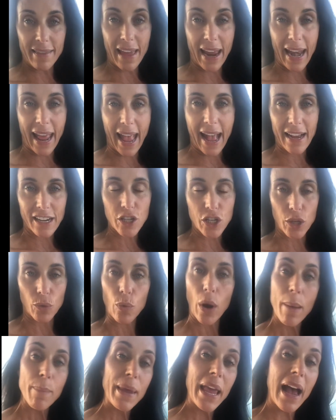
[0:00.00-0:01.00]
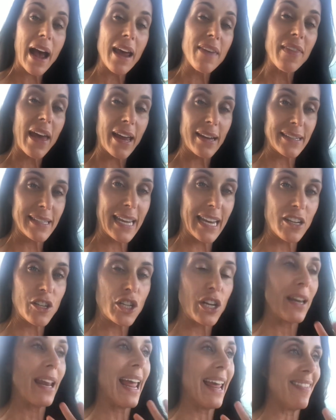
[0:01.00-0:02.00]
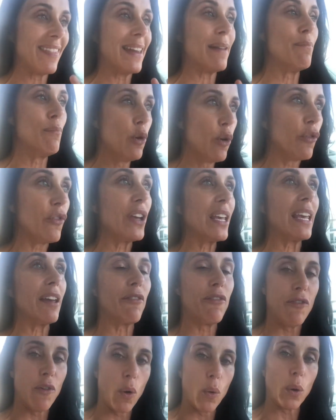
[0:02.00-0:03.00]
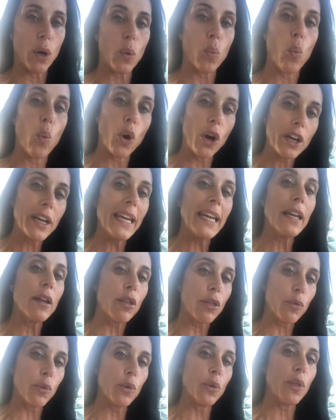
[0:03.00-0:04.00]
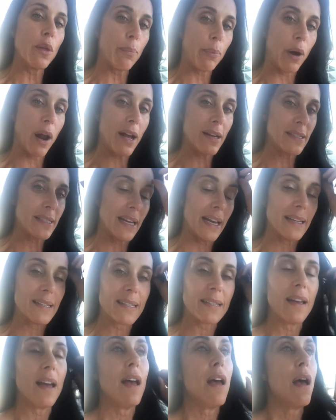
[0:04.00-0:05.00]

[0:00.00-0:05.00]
that action right behind that intention and then moving it forward, working through the process.